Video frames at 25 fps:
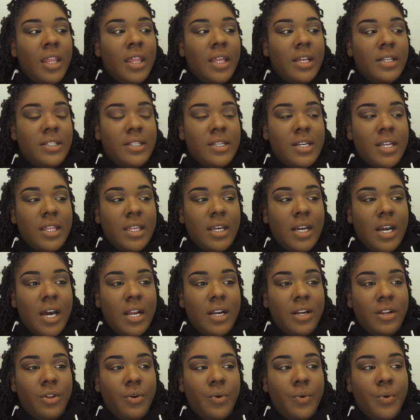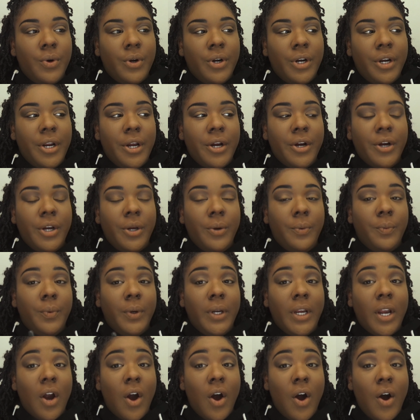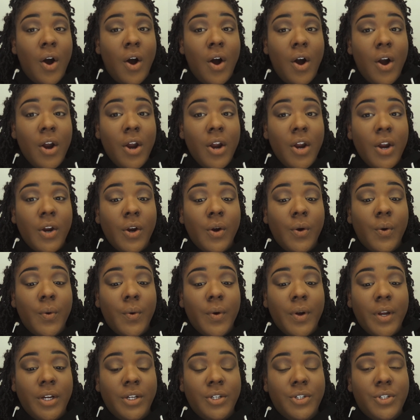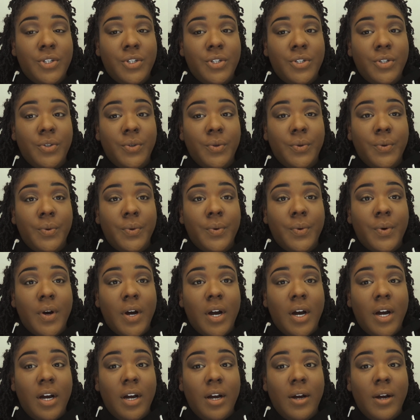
That's nothing out of the ordinary. We are going to